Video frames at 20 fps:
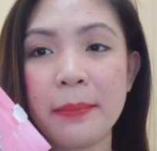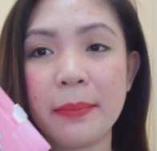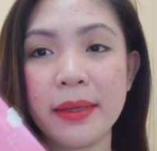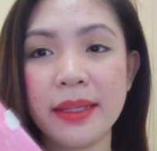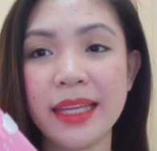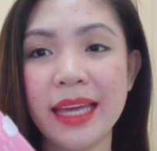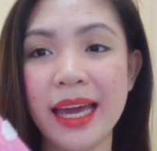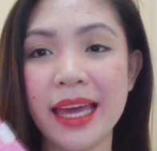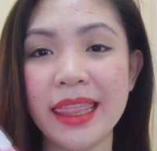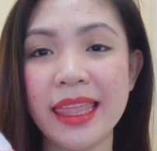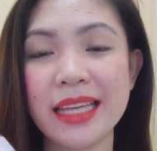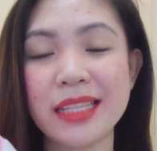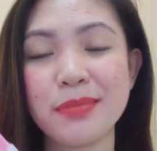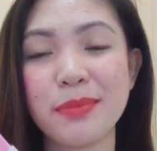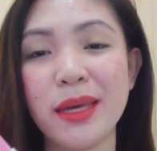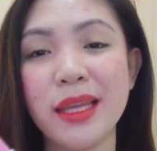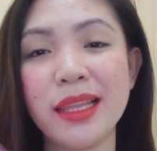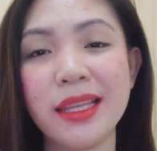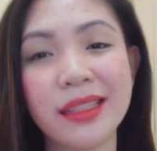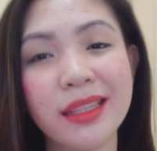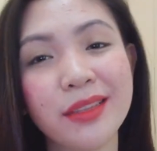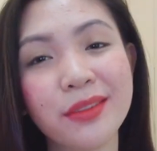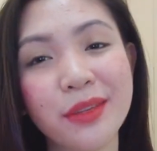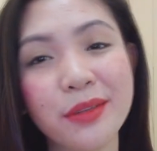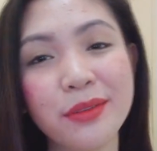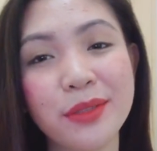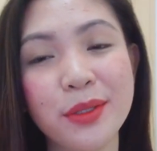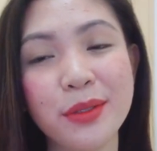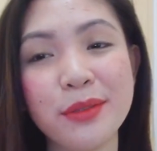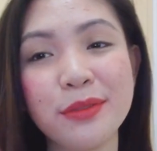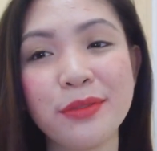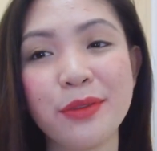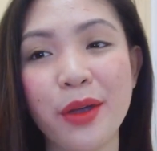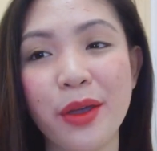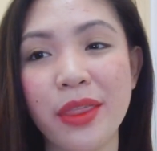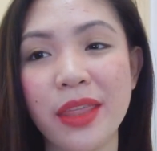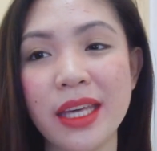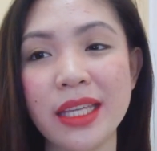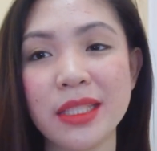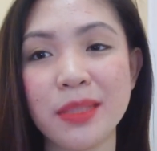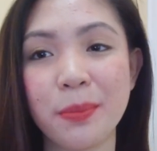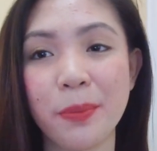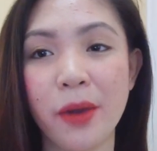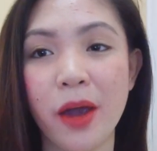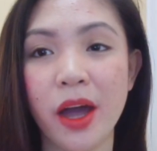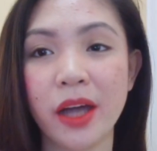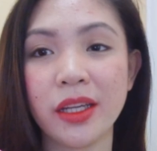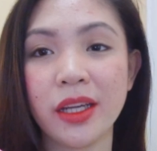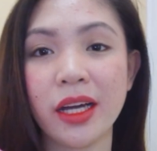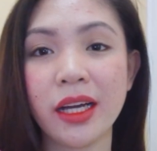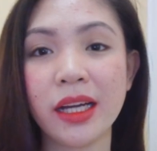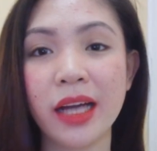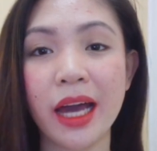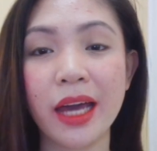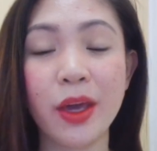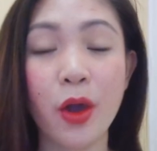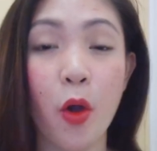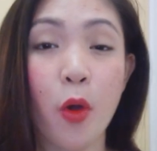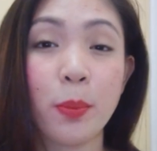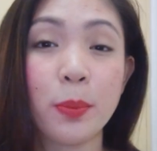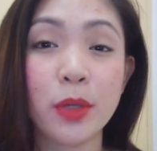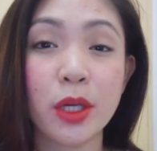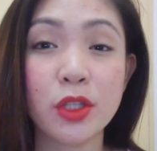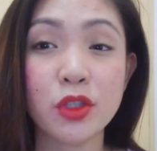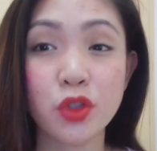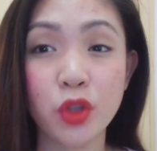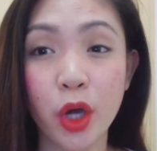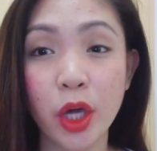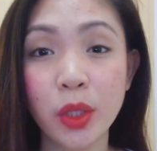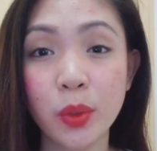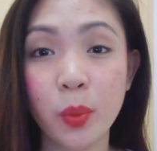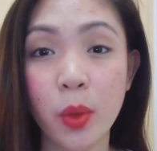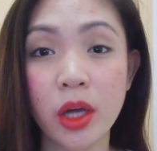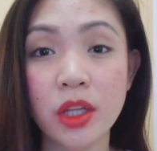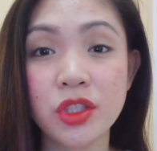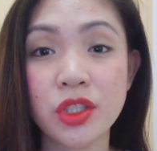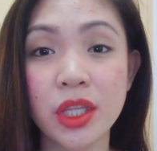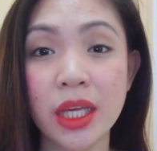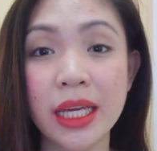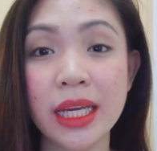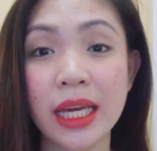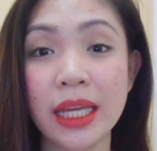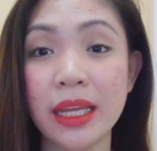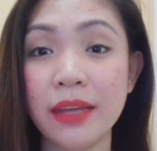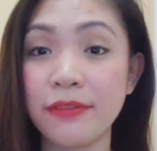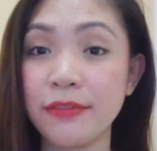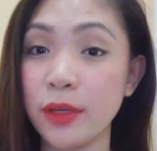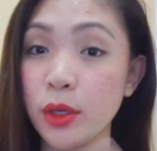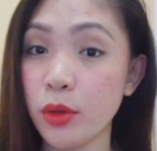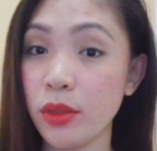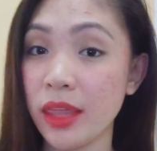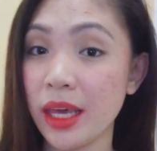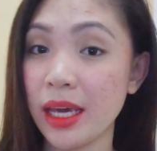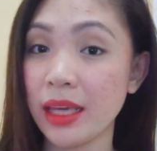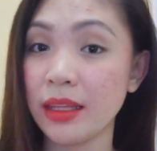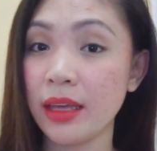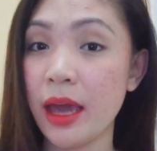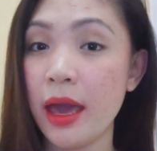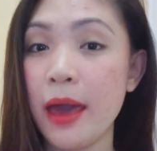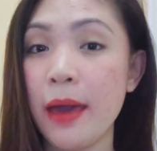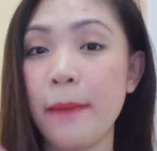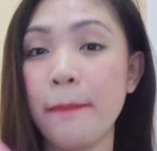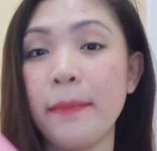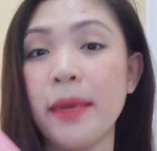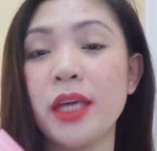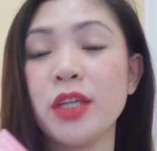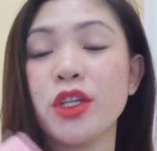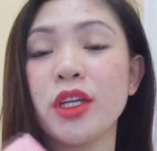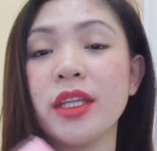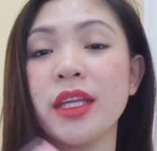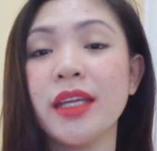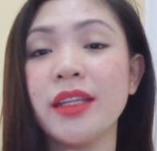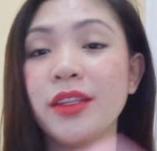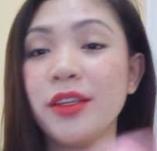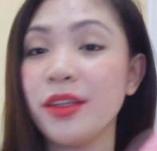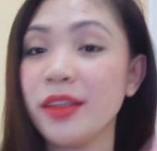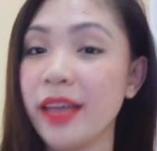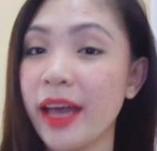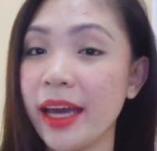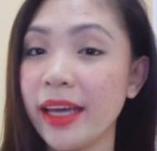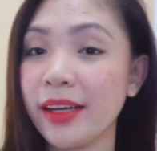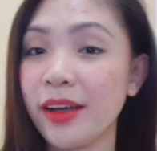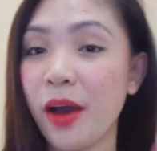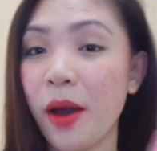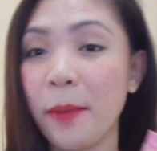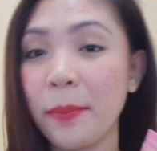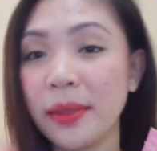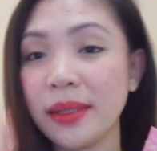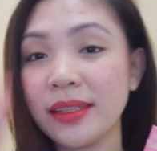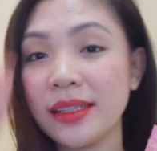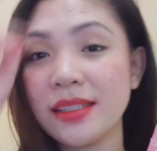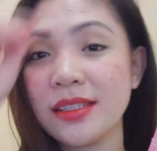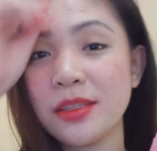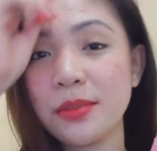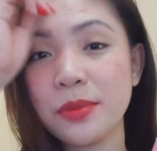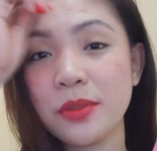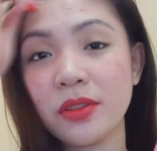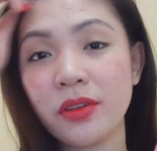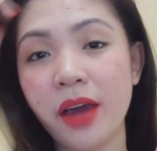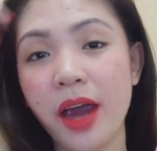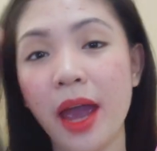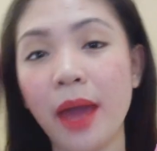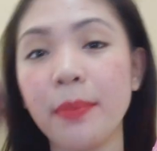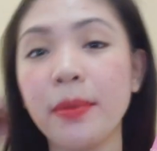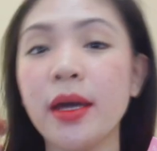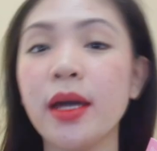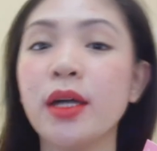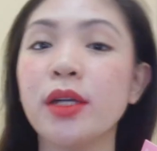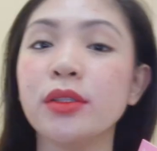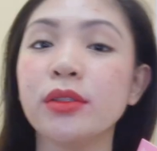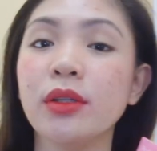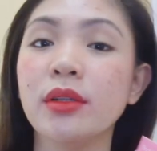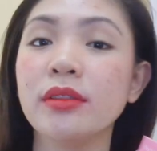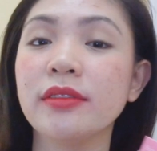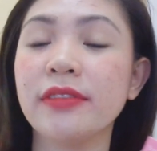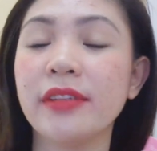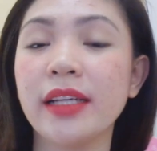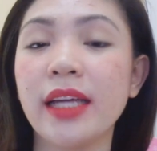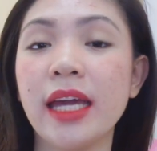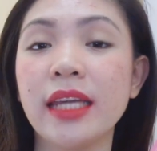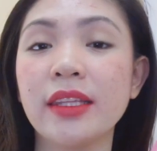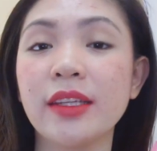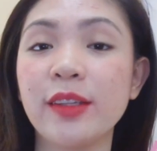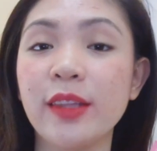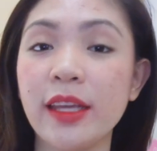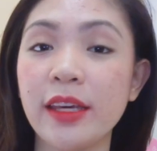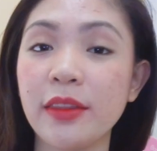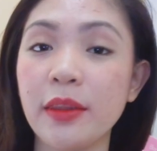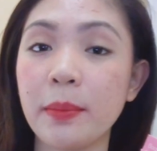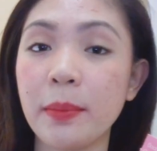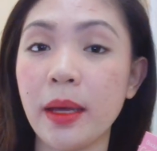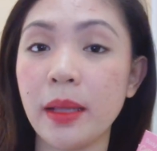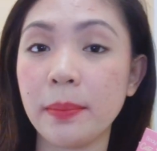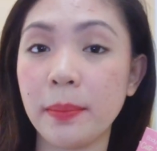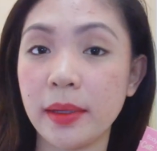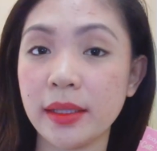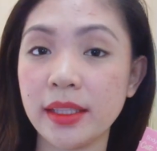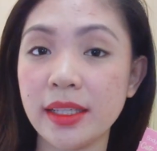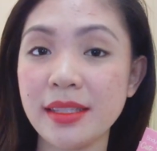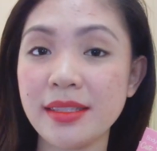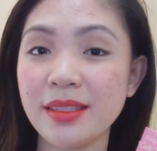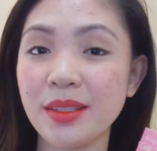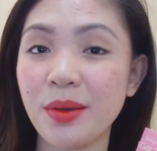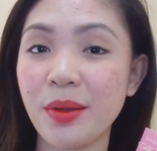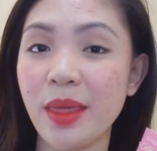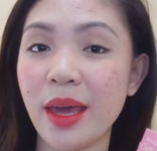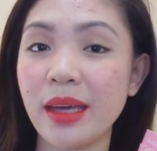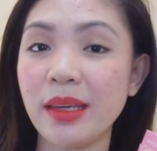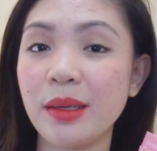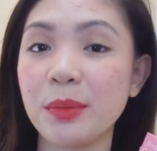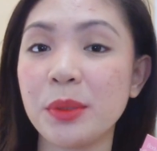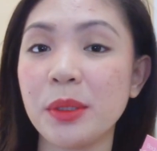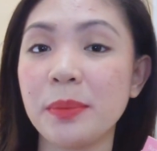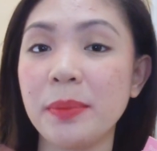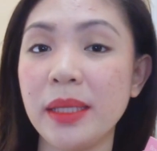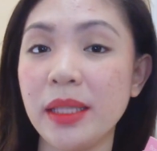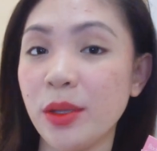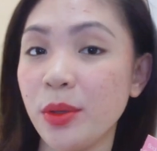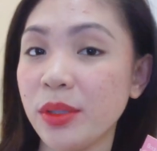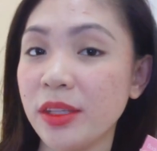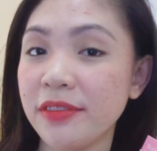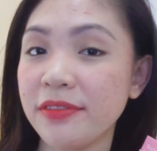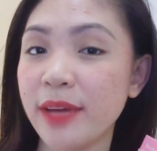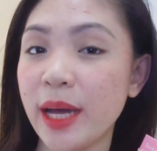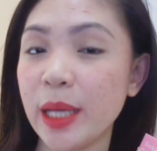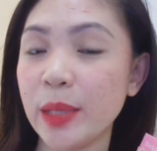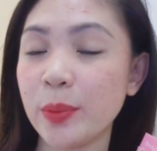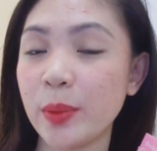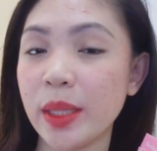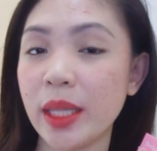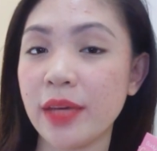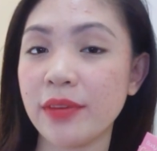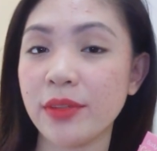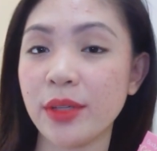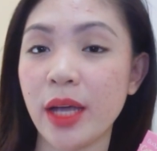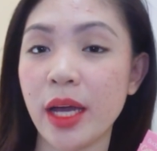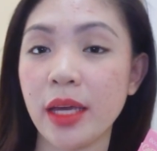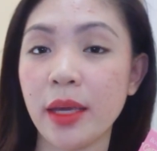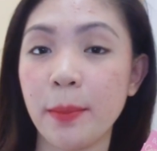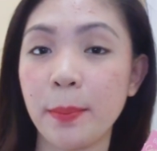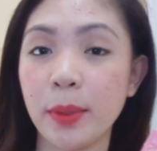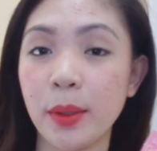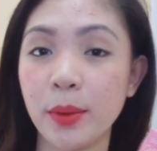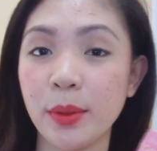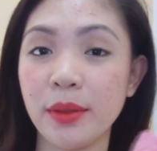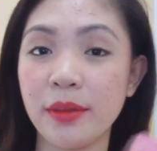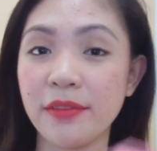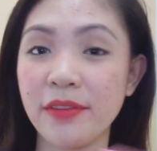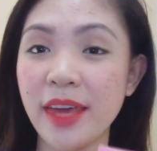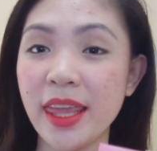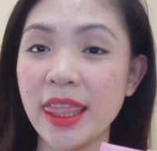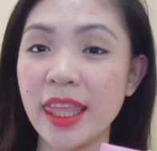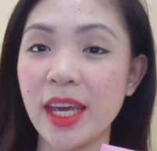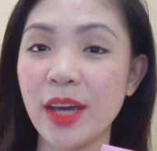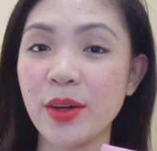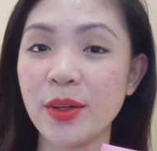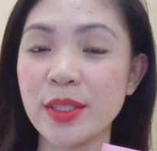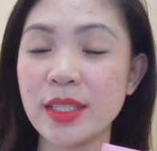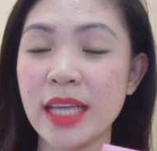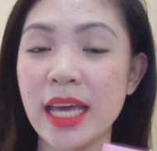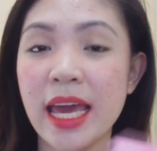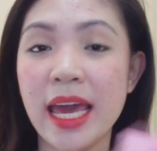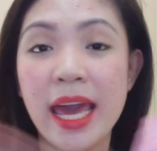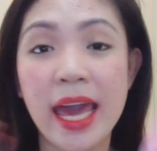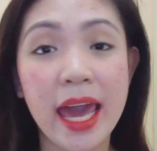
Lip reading: But yeah, that's my little review for this product. I hope you enjoyed watching. And if you did, make sure that you like, comment, and subscribe. Don't forget to click the bell button so that you will be notified whenever I upload videos.